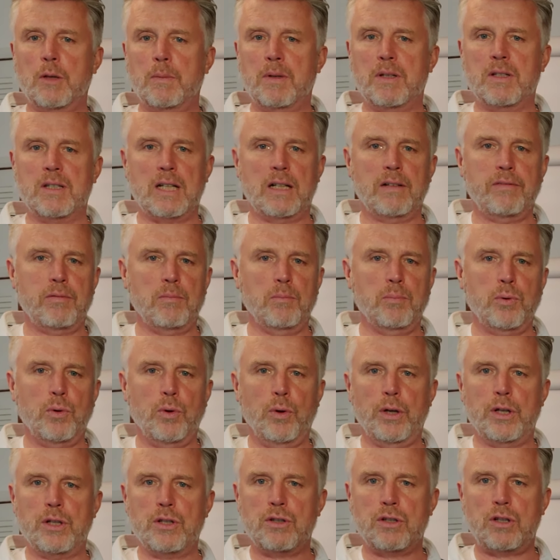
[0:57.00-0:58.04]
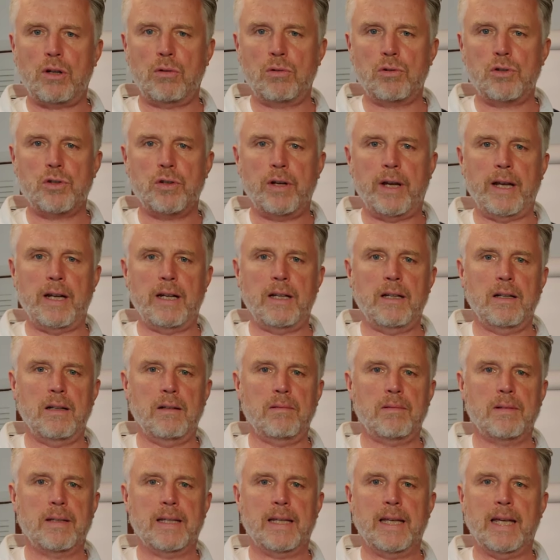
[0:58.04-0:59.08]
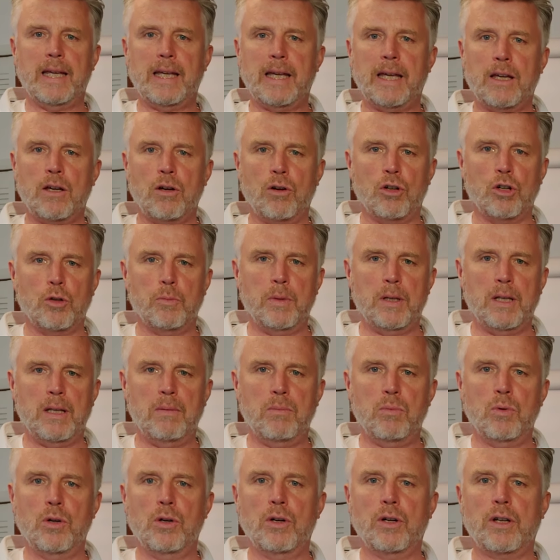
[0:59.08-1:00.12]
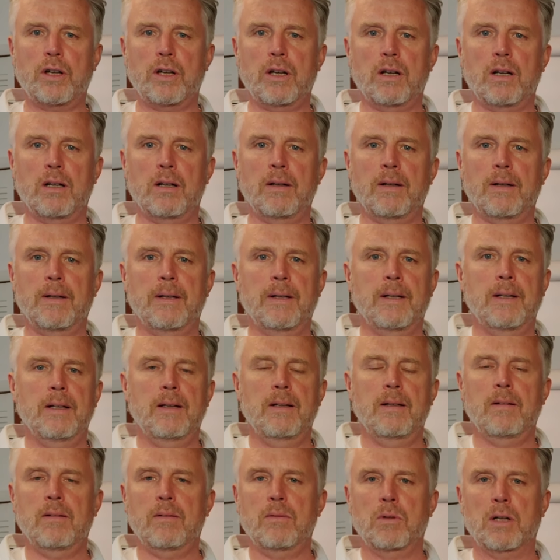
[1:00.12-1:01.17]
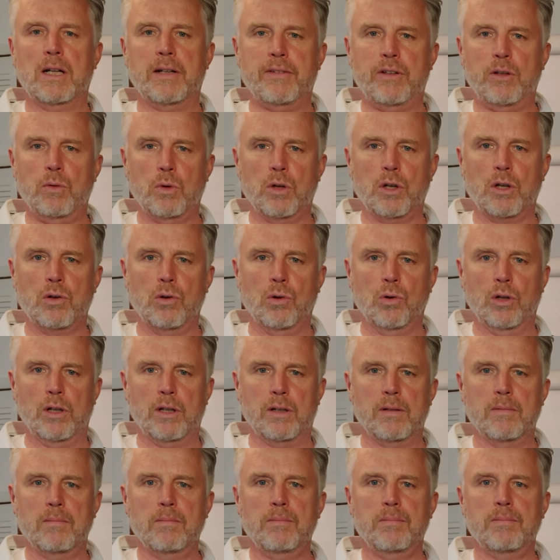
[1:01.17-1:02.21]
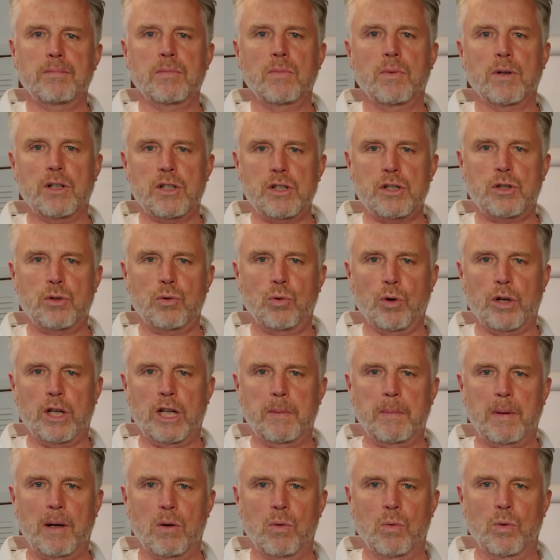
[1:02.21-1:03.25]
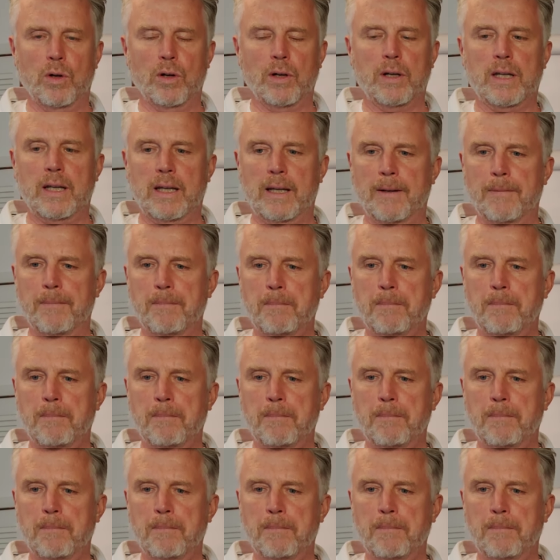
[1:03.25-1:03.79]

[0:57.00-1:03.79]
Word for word: you can be self-employed, sole trader, gig economy, worker, whatever you want to call it. We're just talking about work